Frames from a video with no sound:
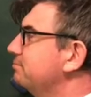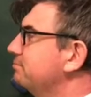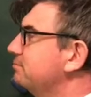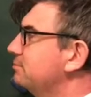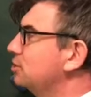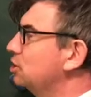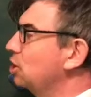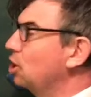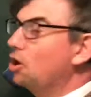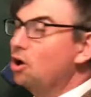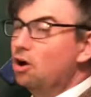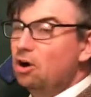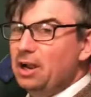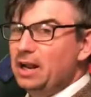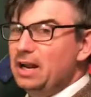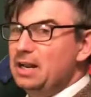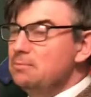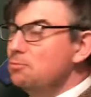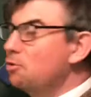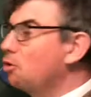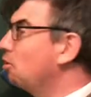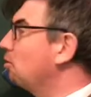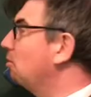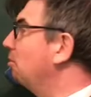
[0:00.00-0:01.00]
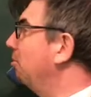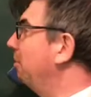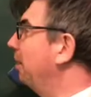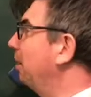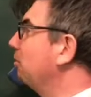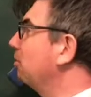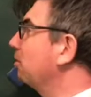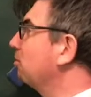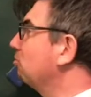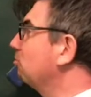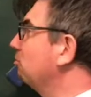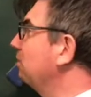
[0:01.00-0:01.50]
talk any more about
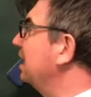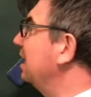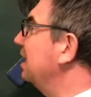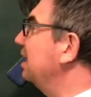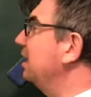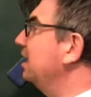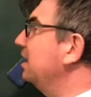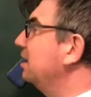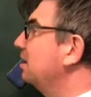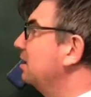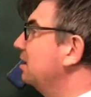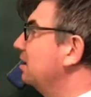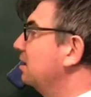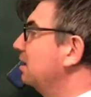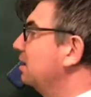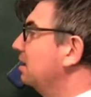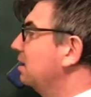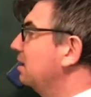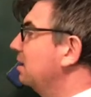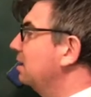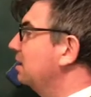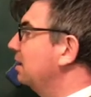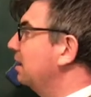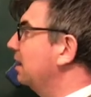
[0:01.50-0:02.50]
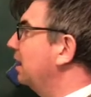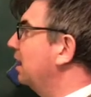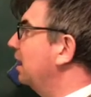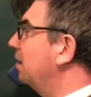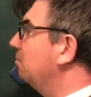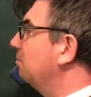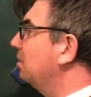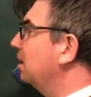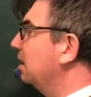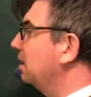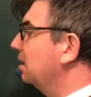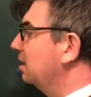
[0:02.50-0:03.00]
it really.
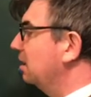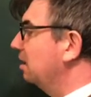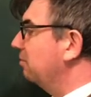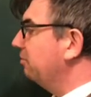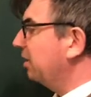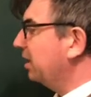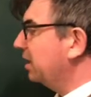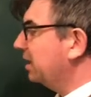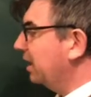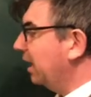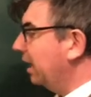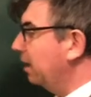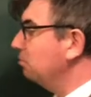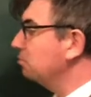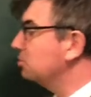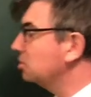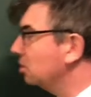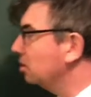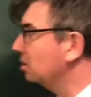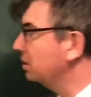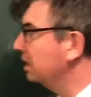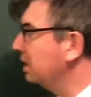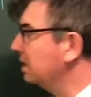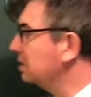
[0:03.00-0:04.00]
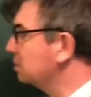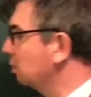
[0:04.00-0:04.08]
If I count all these